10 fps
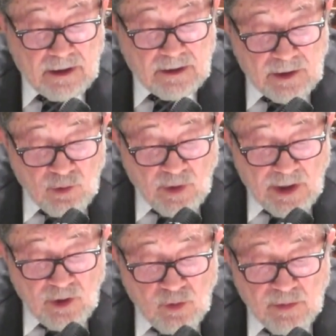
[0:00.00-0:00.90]
the U
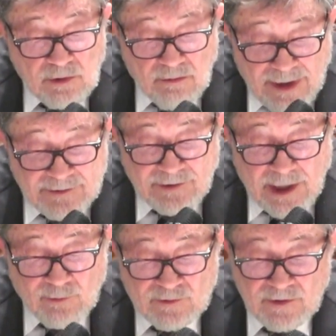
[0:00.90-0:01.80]
N Human Rights
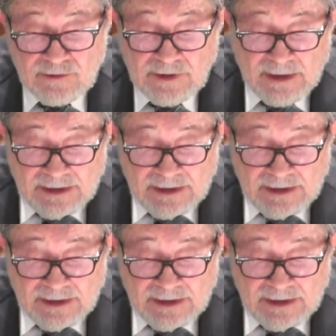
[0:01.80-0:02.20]
Council